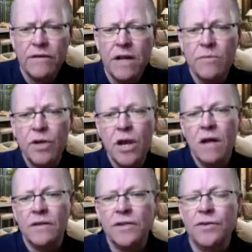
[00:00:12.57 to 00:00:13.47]
development
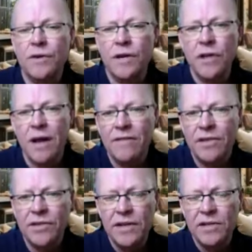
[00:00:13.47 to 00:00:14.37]
concentration
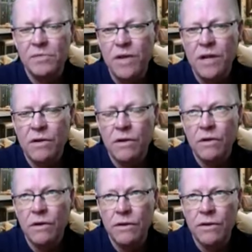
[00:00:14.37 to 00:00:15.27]
obviously has been
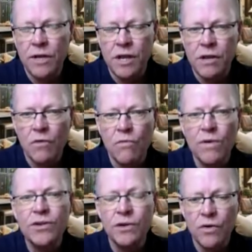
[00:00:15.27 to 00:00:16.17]
the
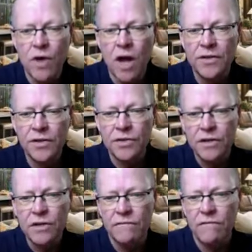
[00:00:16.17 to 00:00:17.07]
original
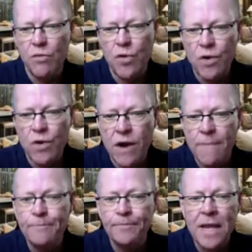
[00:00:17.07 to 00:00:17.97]
concentration of the
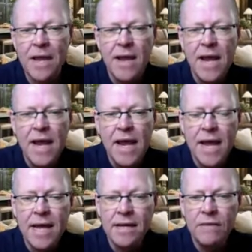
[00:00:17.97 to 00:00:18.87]
program,
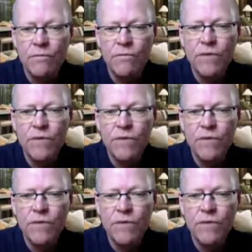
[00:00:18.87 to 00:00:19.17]
and it